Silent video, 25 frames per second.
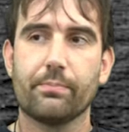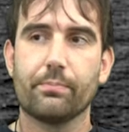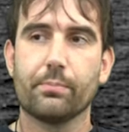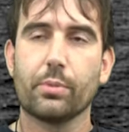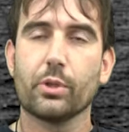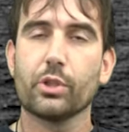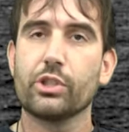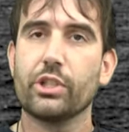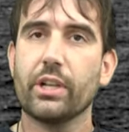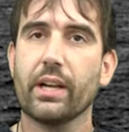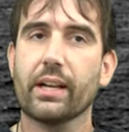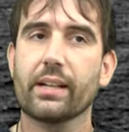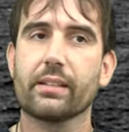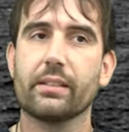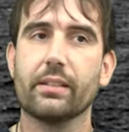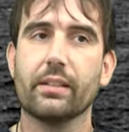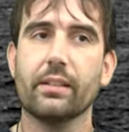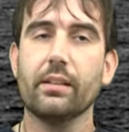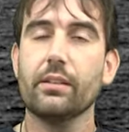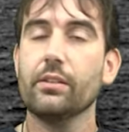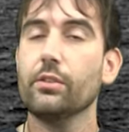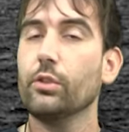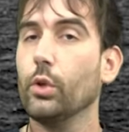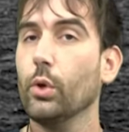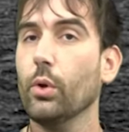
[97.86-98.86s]

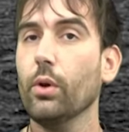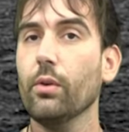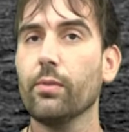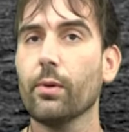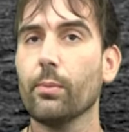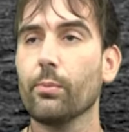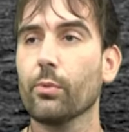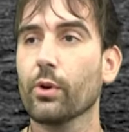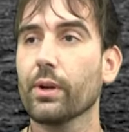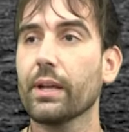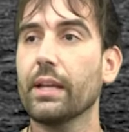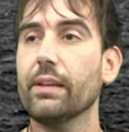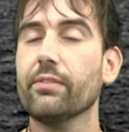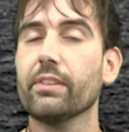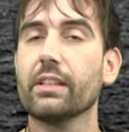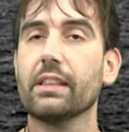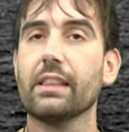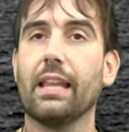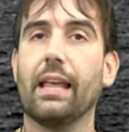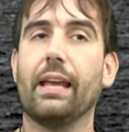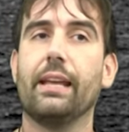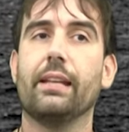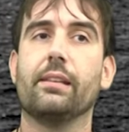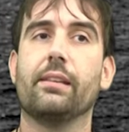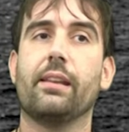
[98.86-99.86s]
projected, and two of them were even
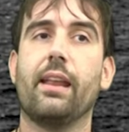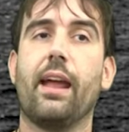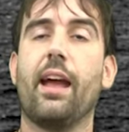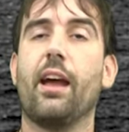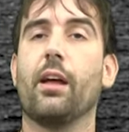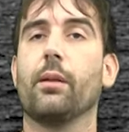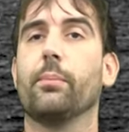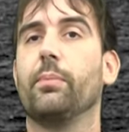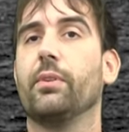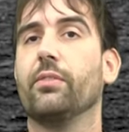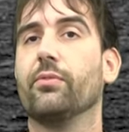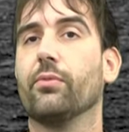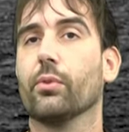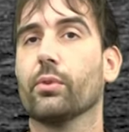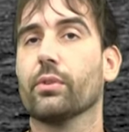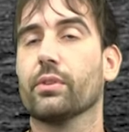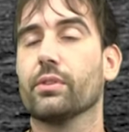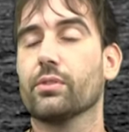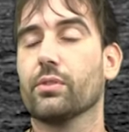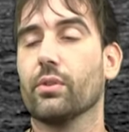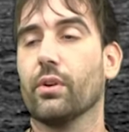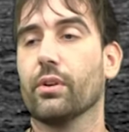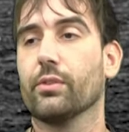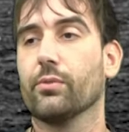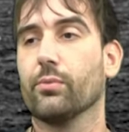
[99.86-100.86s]
laid down before the
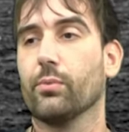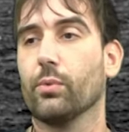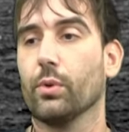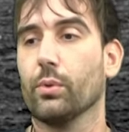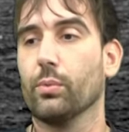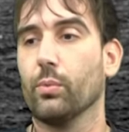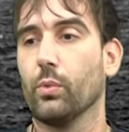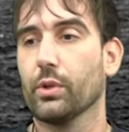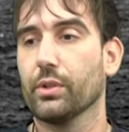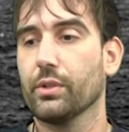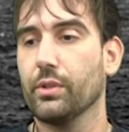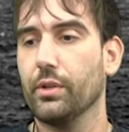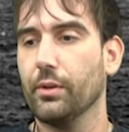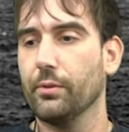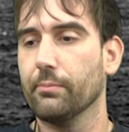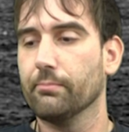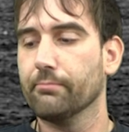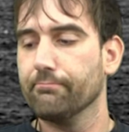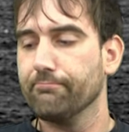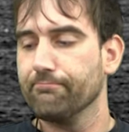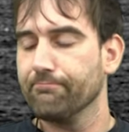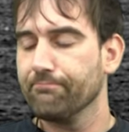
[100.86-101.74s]
start of World War II.